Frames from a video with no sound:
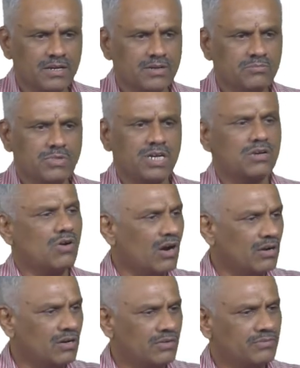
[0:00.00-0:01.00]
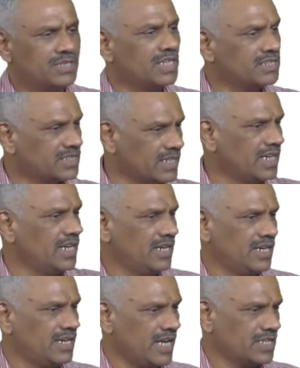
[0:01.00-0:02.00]
but not with a single
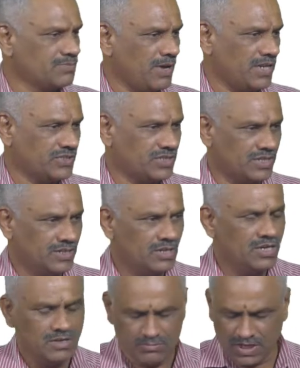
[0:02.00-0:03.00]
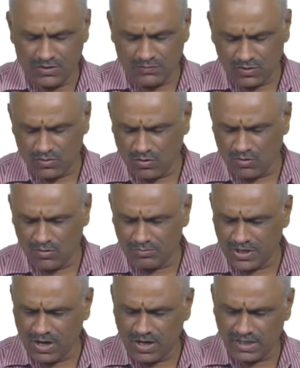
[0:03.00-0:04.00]
expansion. But if you go
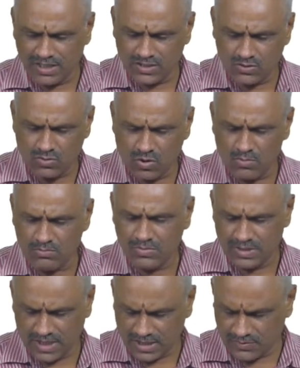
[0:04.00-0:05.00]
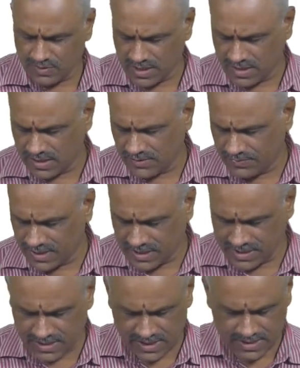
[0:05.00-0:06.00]
beyond this dome, that is what we
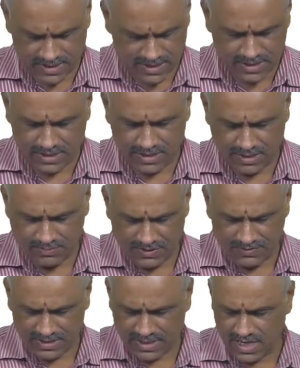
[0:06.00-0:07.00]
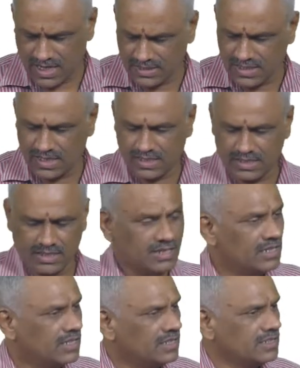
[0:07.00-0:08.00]
discussed in the previous class, that
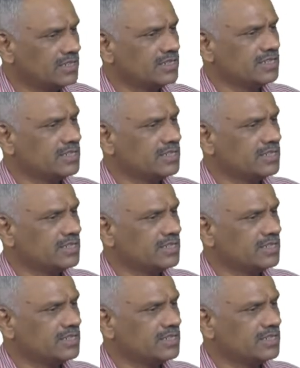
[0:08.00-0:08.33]
this is